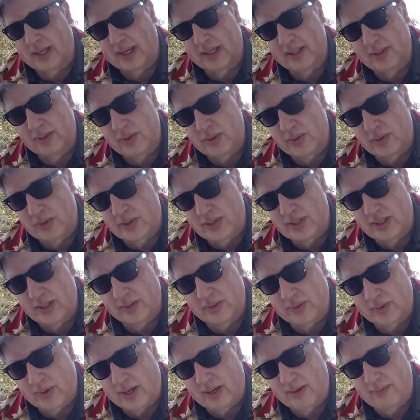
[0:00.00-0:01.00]
I do still
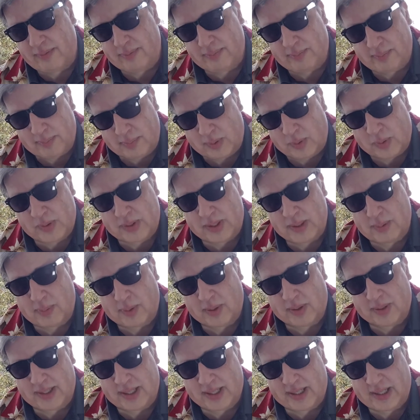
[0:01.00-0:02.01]
drive mostly
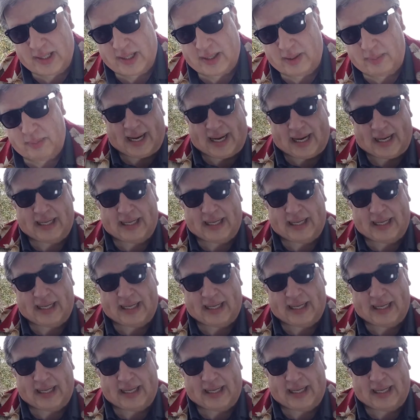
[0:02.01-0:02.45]
part-time,